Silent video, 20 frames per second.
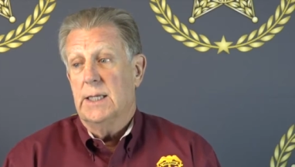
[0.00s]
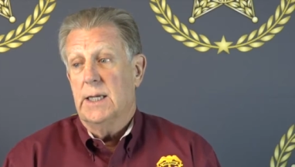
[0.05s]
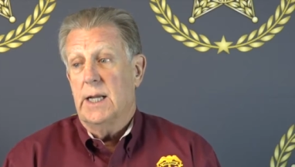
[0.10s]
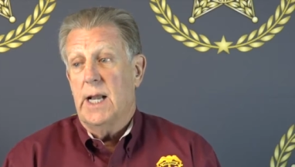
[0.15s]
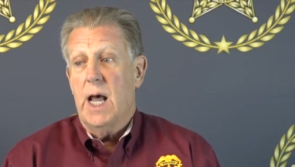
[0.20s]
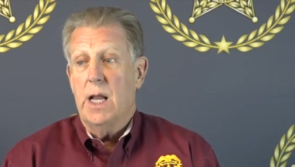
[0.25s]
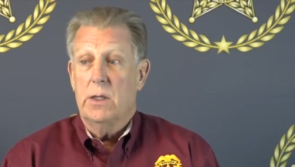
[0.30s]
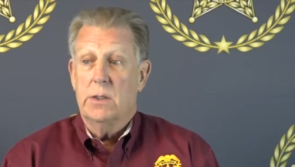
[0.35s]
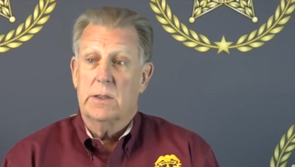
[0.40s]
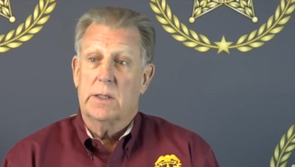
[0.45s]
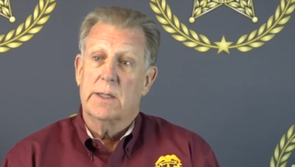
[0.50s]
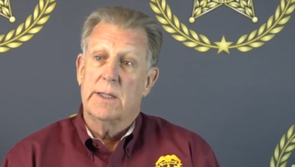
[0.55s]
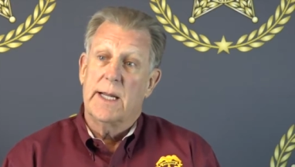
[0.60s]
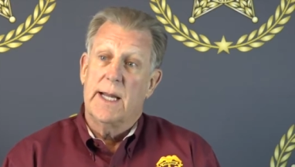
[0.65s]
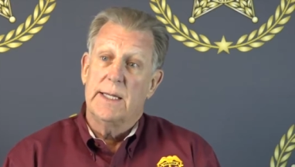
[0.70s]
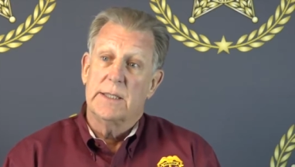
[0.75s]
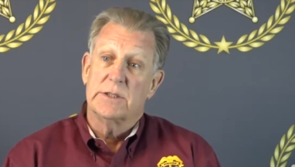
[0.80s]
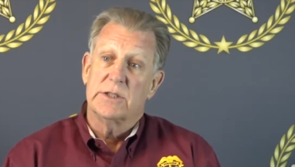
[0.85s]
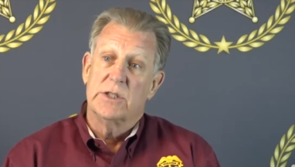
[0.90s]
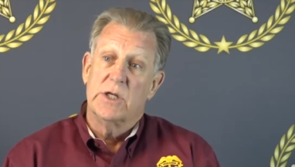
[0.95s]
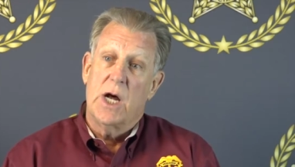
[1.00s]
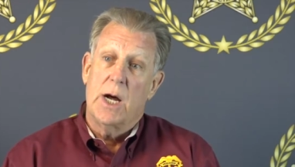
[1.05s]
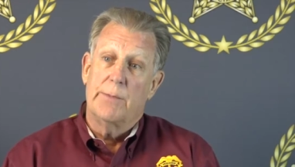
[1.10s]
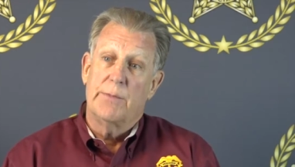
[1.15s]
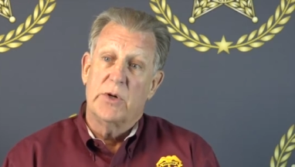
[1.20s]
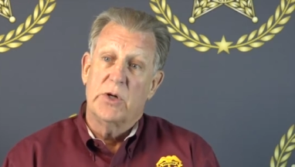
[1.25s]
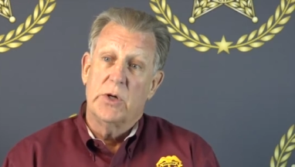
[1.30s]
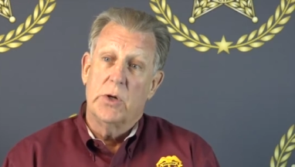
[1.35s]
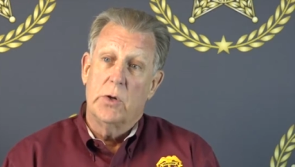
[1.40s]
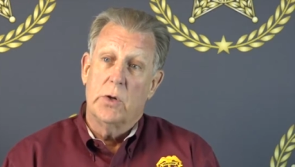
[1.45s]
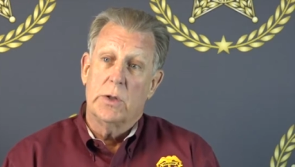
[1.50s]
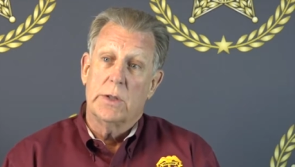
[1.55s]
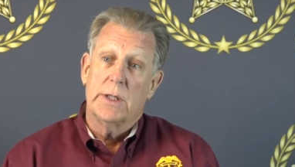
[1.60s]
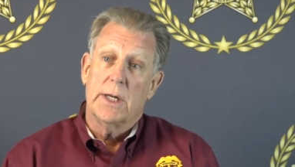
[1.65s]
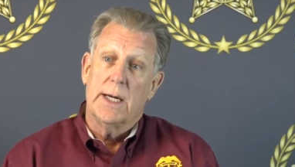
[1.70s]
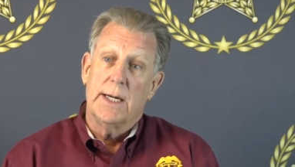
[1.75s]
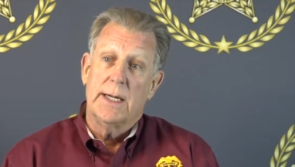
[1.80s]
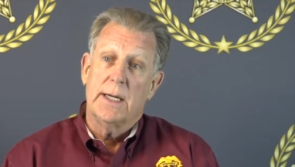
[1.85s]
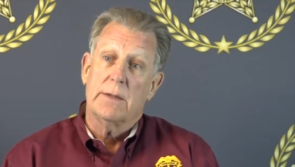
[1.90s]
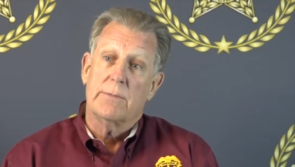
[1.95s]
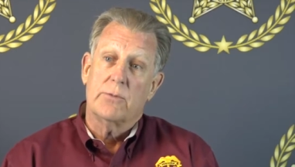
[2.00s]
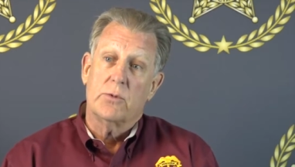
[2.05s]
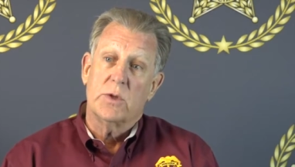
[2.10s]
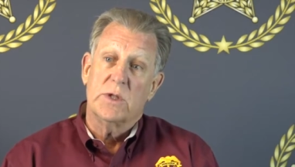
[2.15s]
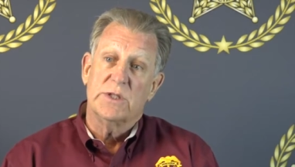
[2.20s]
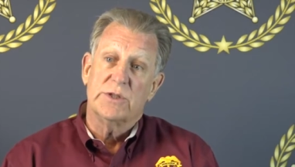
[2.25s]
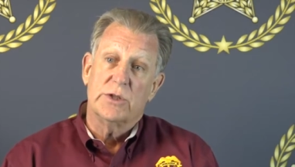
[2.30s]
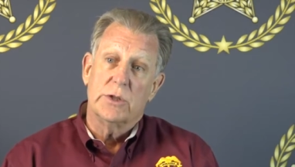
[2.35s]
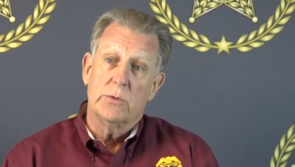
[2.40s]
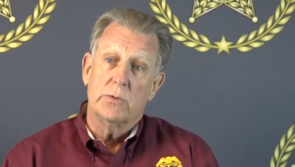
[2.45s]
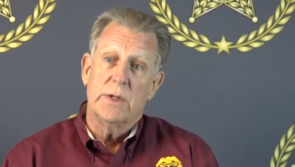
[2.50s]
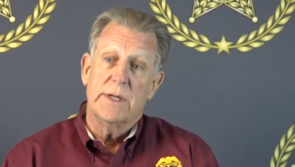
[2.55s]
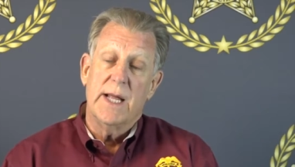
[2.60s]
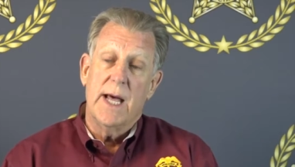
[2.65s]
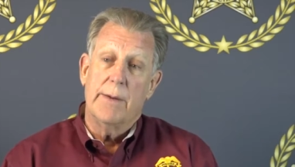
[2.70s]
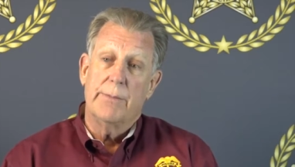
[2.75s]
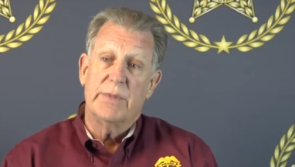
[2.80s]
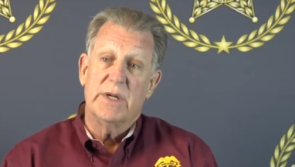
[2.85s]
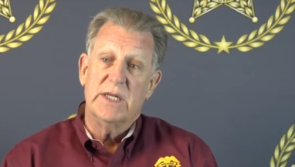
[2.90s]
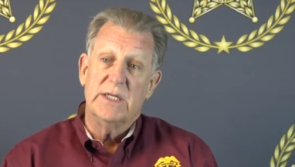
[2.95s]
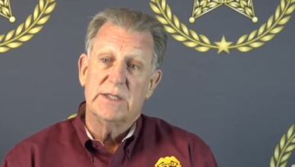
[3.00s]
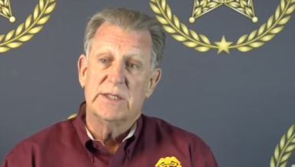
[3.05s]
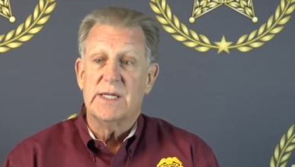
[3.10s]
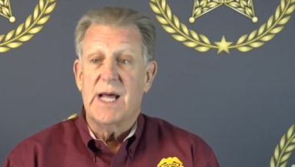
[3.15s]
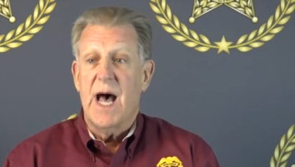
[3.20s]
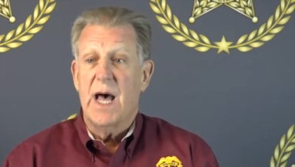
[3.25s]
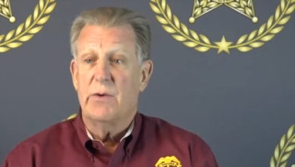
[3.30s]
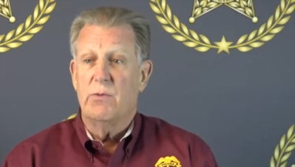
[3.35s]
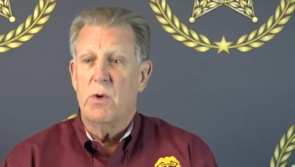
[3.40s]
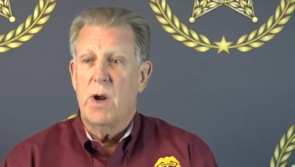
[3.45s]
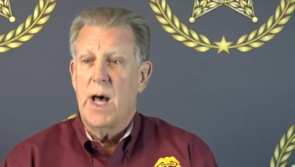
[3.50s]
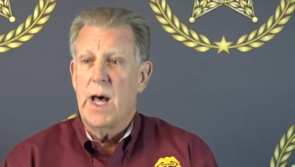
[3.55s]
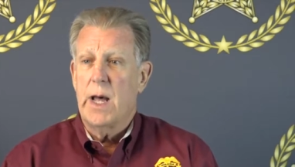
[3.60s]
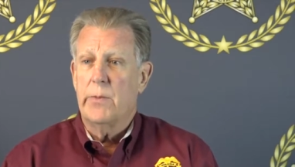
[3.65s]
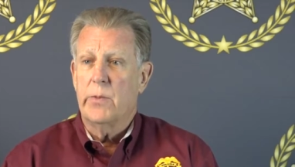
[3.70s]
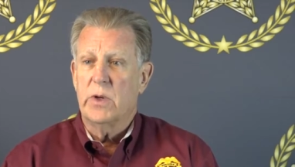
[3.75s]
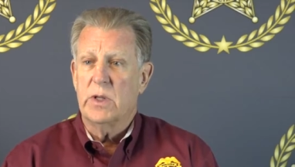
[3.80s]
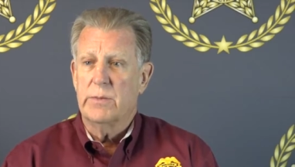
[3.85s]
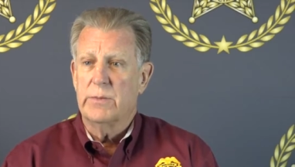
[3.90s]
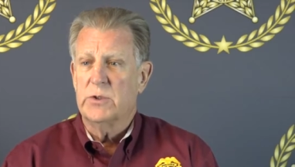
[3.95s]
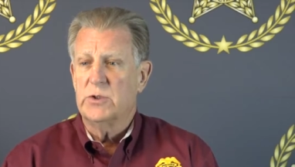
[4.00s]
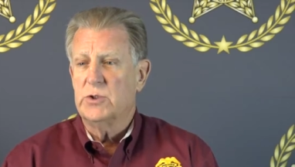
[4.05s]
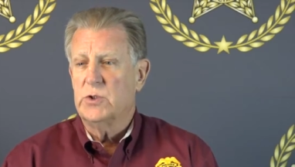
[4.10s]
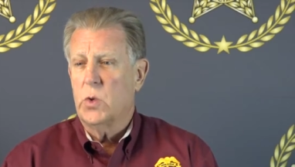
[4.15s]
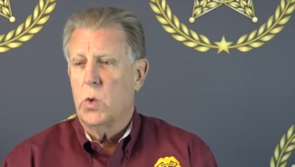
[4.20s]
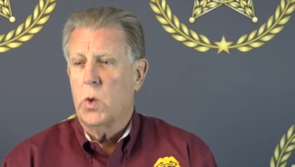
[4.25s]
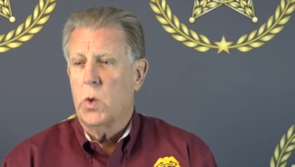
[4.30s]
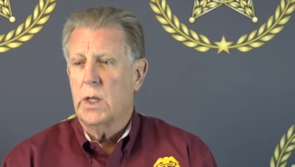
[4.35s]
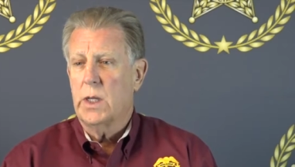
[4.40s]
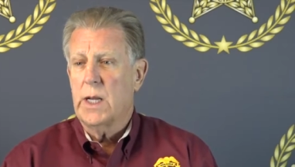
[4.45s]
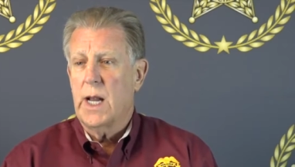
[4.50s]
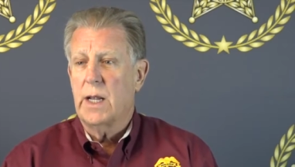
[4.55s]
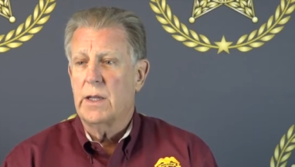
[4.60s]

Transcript: And I looked at that as an opportunity. I had friends who were deputies, and I'd ride with them and enjoyed it.